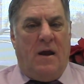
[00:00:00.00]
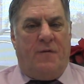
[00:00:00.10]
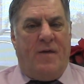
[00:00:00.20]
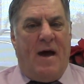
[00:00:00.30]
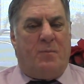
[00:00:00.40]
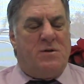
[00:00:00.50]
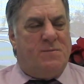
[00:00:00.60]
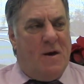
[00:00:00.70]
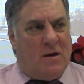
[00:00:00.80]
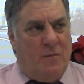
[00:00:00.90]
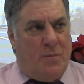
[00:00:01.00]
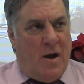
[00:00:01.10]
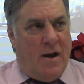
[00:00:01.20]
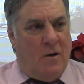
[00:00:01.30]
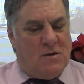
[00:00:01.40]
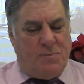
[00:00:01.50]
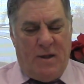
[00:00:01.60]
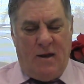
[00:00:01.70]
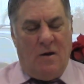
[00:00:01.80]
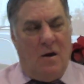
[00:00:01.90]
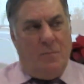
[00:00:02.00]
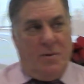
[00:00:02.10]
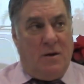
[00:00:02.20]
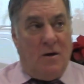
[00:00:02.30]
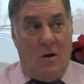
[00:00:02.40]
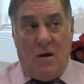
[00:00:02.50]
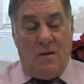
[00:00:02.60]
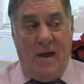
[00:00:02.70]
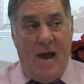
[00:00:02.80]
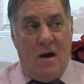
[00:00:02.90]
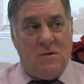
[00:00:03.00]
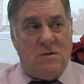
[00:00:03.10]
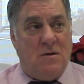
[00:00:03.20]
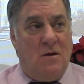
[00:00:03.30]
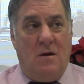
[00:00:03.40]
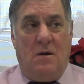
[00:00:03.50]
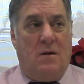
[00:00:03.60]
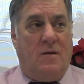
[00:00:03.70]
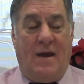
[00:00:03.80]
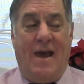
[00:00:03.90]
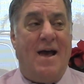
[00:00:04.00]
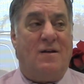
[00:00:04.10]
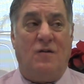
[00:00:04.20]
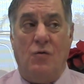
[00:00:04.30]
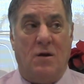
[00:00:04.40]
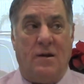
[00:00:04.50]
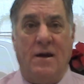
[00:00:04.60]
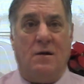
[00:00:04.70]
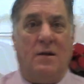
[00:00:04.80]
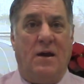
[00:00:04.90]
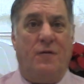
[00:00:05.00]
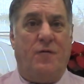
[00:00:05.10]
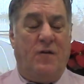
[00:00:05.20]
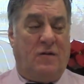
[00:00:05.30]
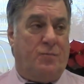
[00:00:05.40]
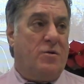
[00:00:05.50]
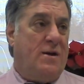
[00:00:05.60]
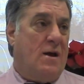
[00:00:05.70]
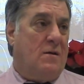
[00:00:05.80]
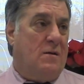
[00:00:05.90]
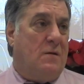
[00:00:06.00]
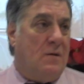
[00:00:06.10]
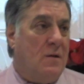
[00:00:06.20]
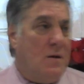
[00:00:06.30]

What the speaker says: if that prospective buyer is planning on building onto the house, they can't do it legally if it's protected,